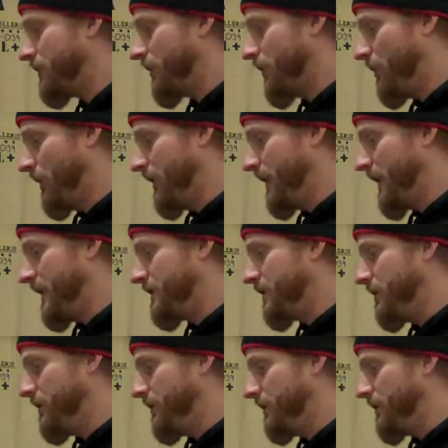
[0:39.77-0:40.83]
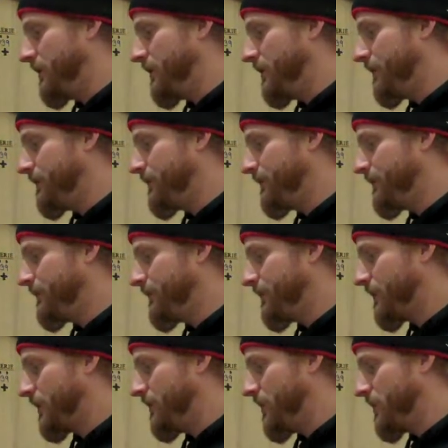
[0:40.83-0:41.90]
also the one that has
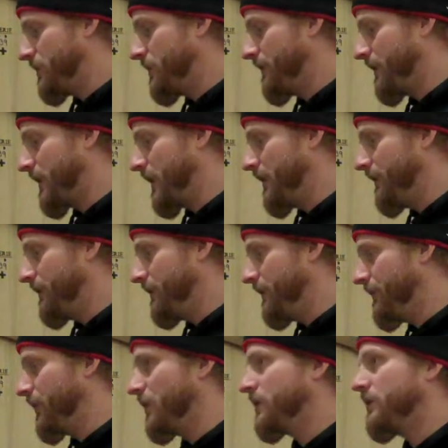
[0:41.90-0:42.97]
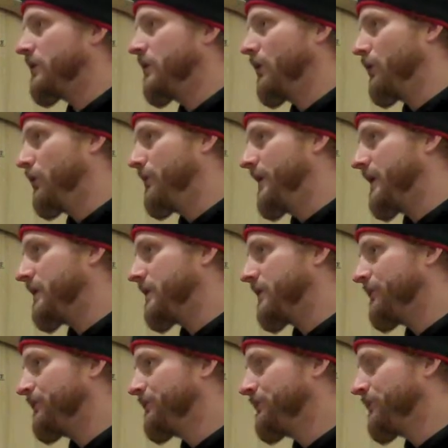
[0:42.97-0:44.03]
the most of a kind of diverse clonal
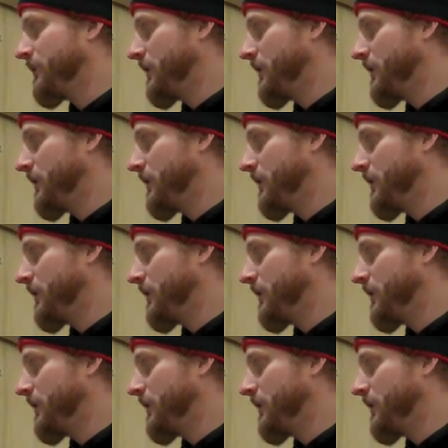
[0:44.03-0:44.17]
mix.